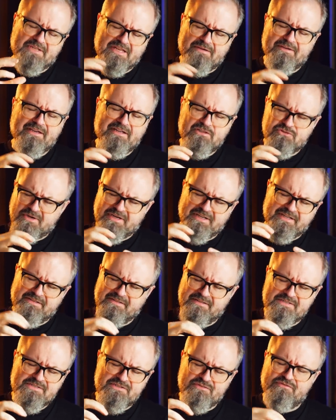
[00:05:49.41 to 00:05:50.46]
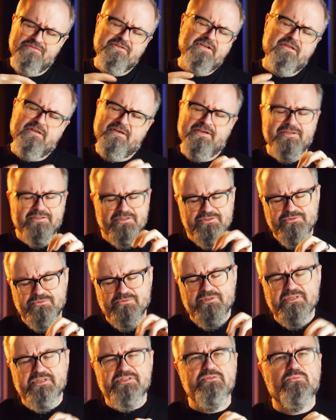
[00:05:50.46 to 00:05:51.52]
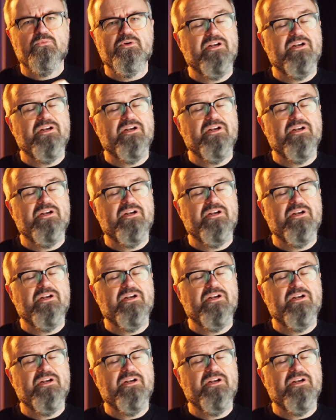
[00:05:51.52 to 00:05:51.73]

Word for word: Well, now I got to try to get this to fit and I got to do this and